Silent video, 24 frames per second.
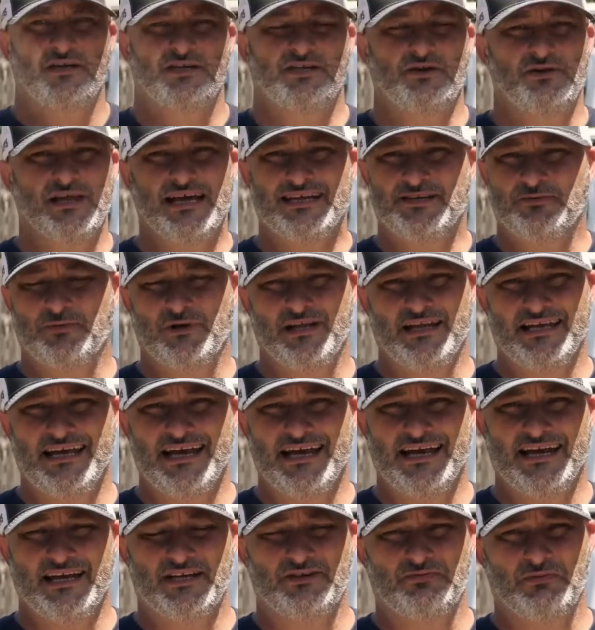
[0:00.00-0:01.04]
So that's
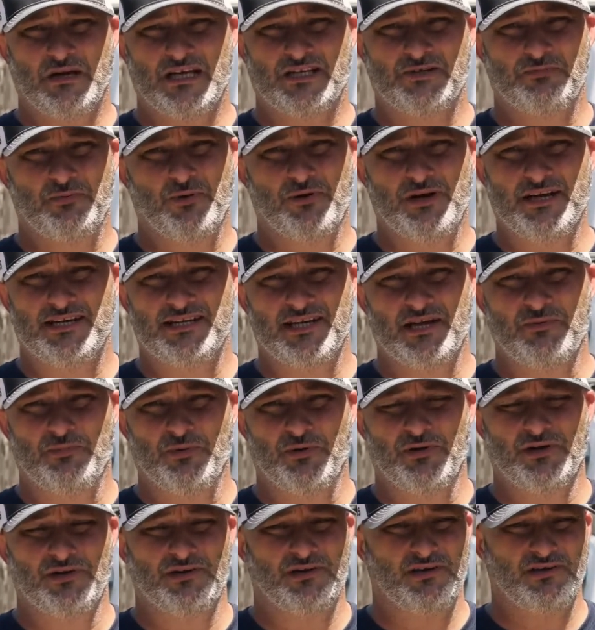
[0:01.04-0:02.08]
really it. It's pretty
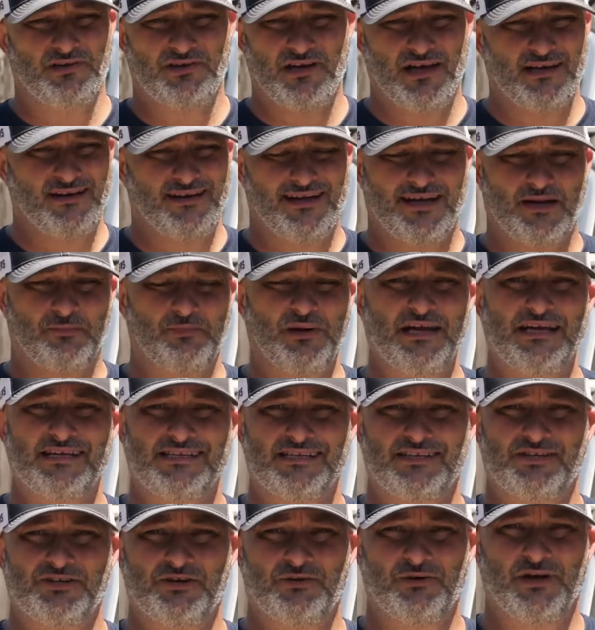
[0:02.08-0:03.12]
simple. There's not a lot of
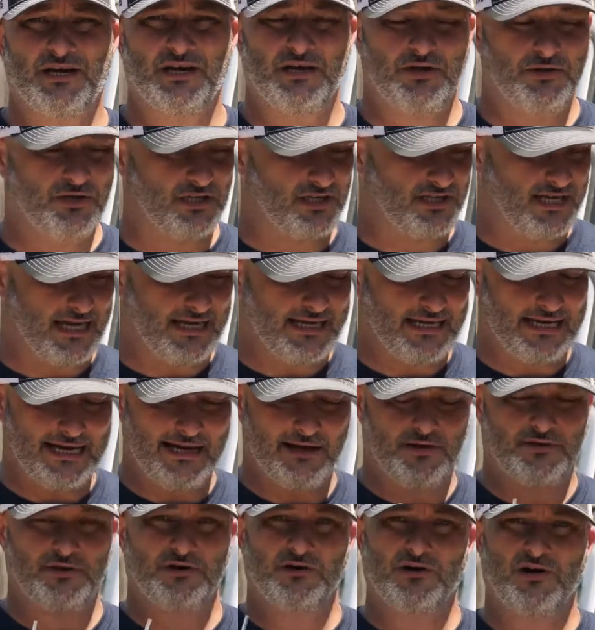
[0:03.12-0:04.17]
pieces to it. You just take it
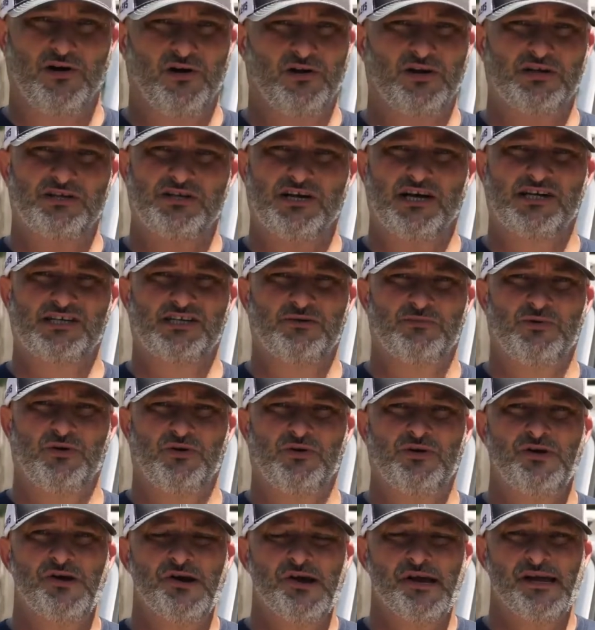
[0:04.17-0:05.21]
out. They're all
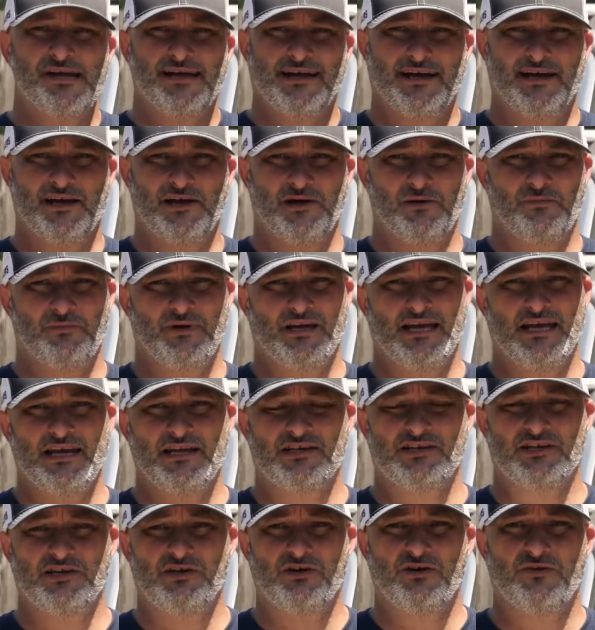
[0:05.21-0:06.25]
adjustable. Again,
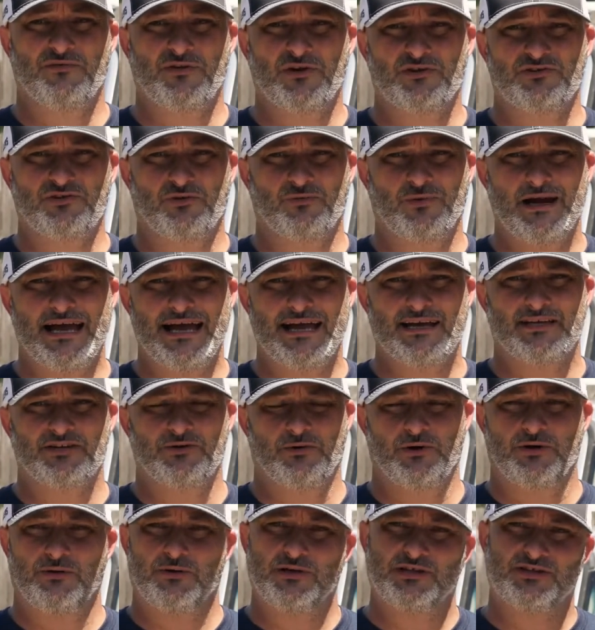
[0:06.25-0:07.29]
it's a universal rack,
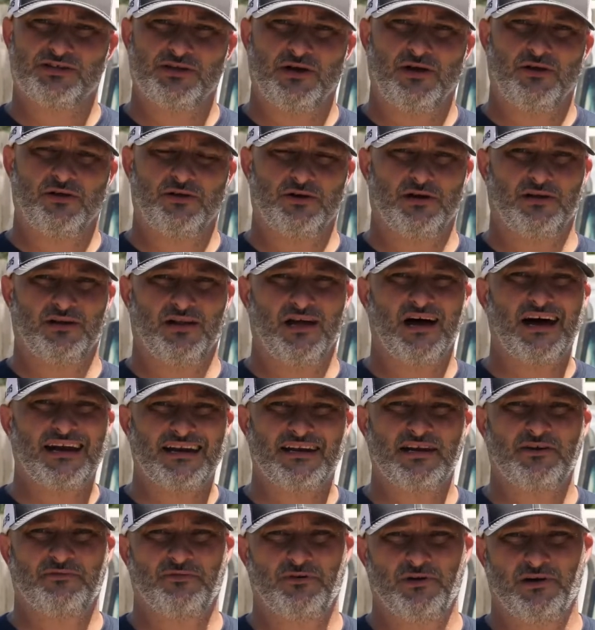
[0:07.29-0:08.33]
so it'll install on a lot
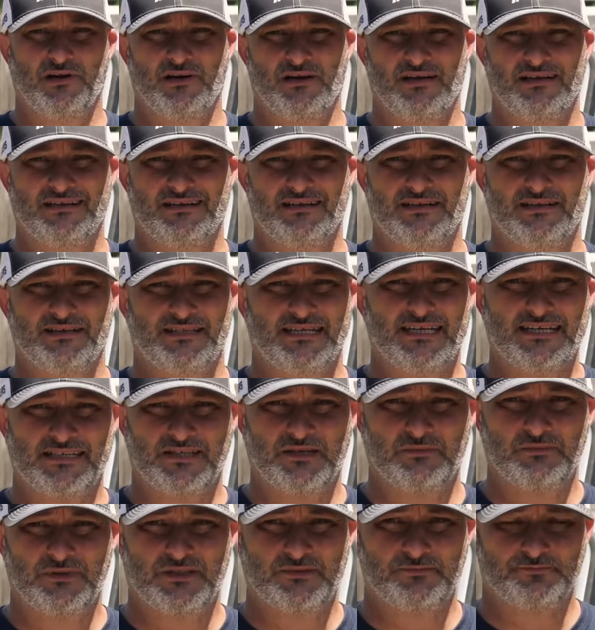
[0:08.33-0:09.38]
of different
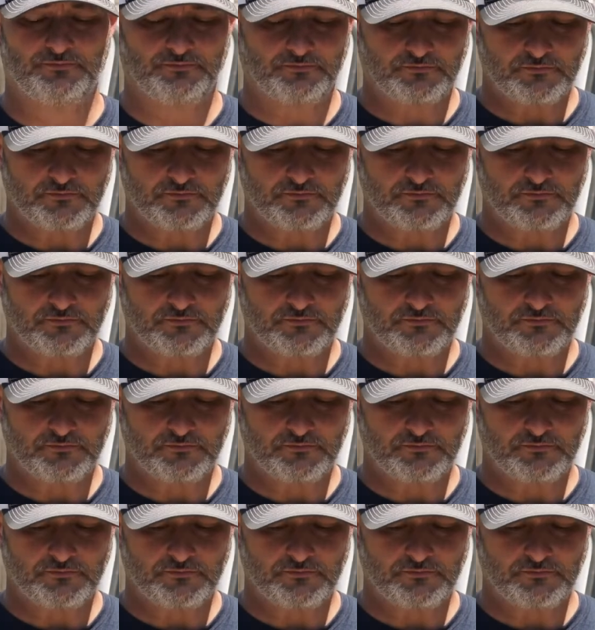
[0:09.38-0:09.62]
systems.